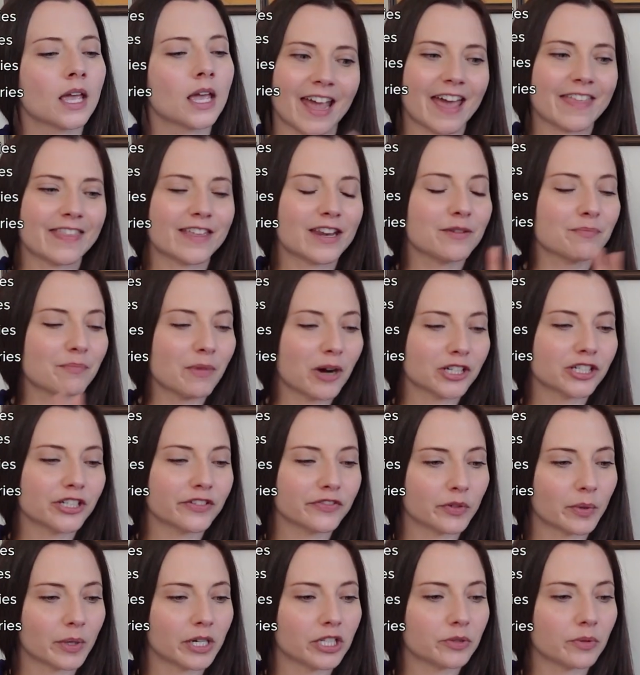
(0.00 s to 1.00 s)
And then in March of
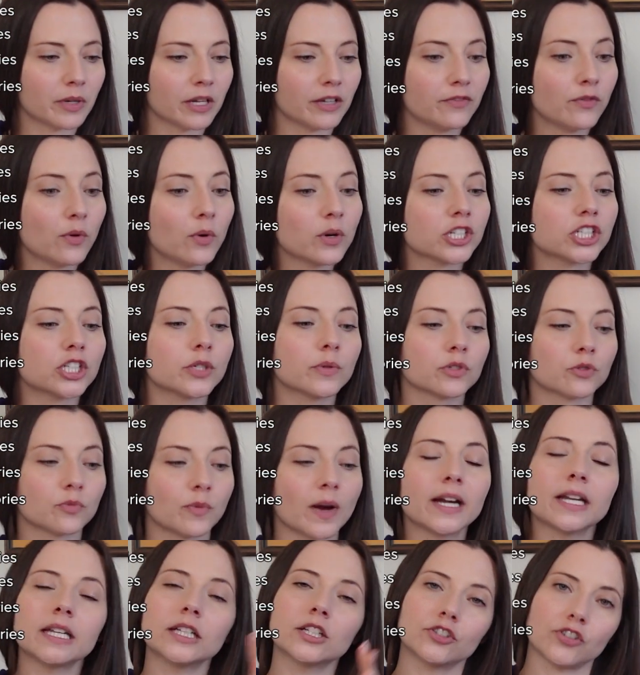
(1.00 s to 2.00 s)
2024, she was
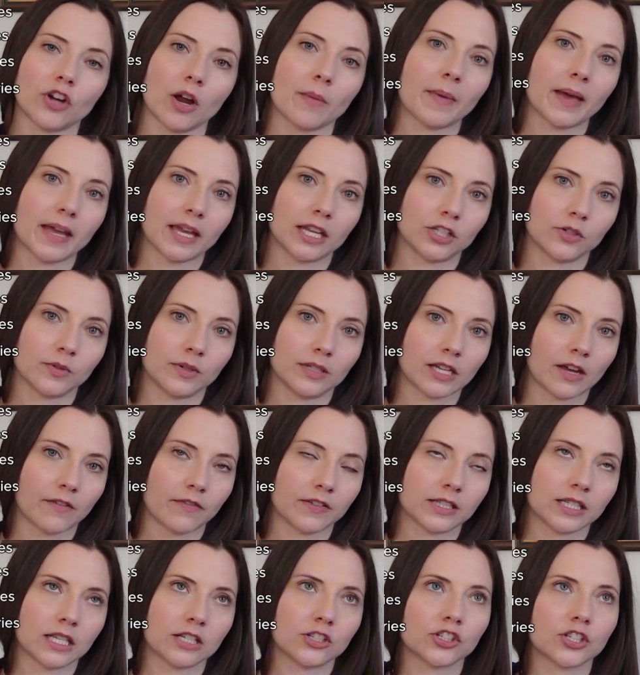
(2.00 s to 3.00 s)
ready to drop back into a
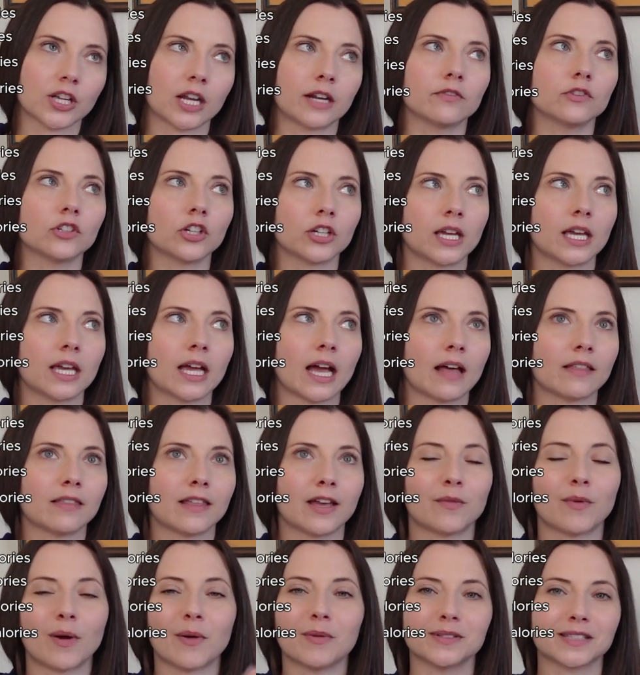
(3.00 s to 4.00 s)
deficit, just kind of looking at
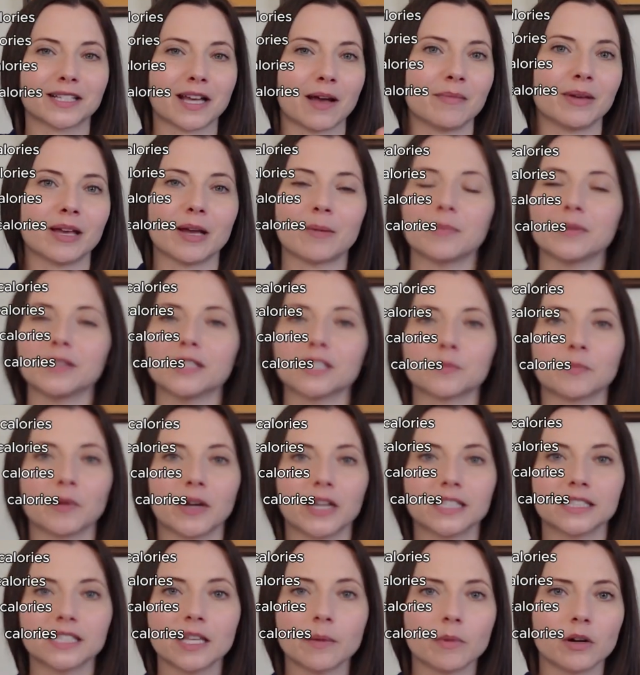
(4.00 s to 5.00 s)
like what was coming up in the spring
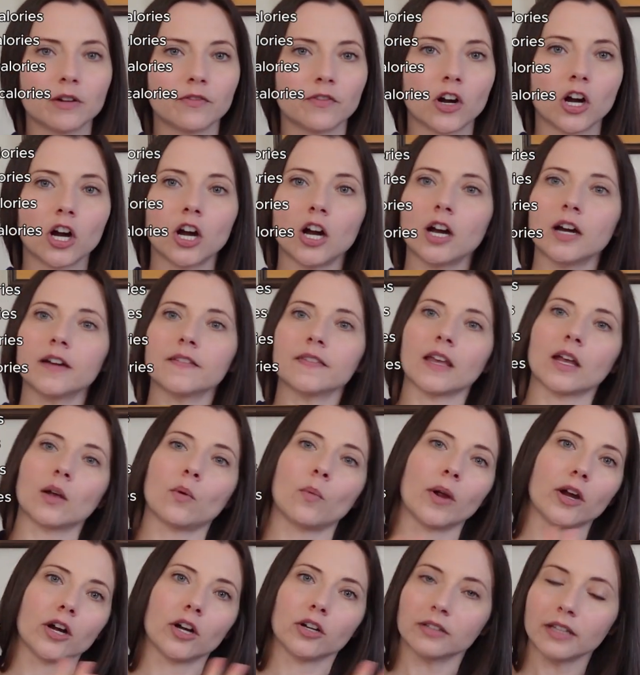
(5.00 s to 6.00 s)
and summer for her and like
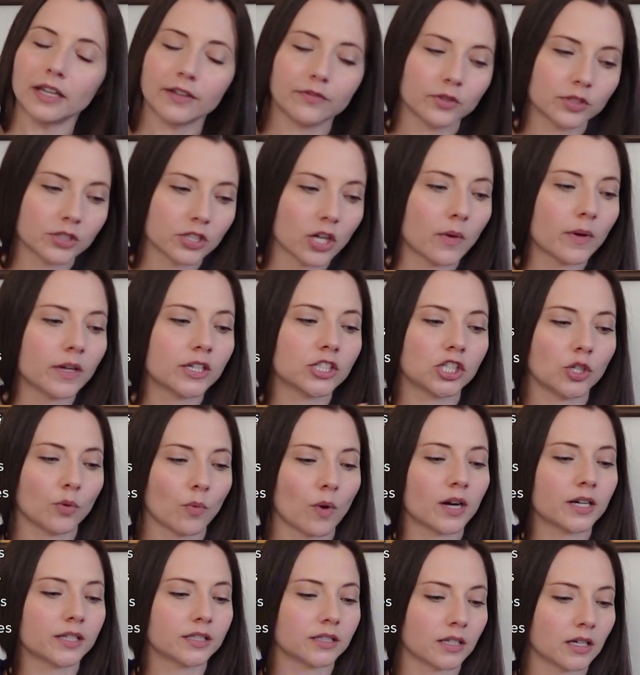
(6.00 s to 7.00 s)
where her life was going. She
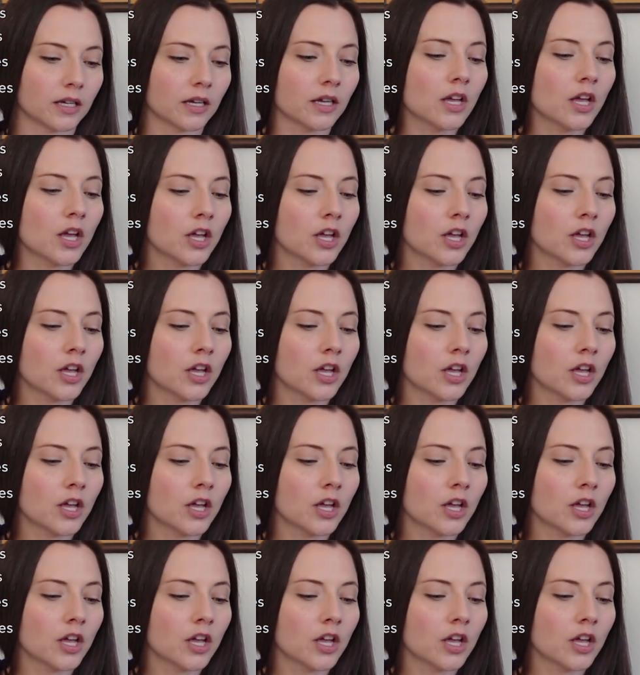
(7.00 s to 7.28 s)
wanted